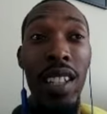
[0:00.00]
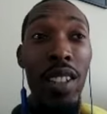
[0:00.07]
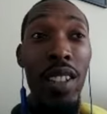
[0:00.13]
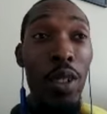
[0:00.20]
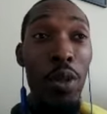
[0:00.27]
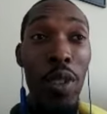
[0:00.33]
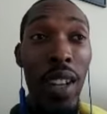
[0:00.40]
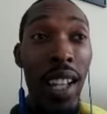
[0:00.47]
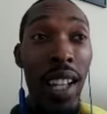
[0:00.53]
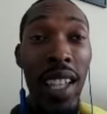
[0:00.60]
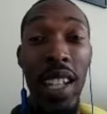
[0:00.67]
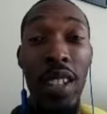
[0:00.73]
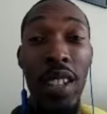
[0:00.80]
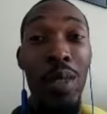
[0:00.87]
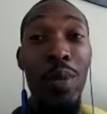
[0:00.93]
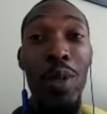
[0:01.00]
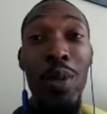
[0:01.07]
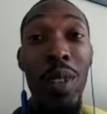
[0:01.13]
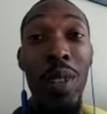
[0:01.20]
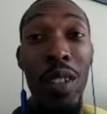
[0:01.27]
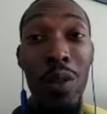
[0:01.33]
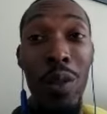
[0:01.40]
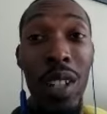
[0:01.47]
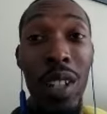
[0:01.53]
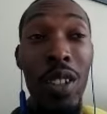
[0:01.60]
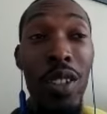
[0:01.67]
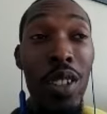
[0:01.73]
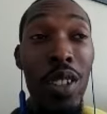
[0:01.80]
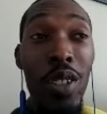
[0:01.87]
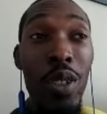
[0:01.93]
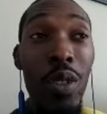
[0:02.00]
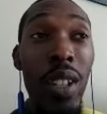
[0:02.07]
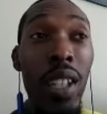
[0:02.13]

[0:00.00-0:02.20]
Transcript: Don't try to catch up with what everyone else is doing.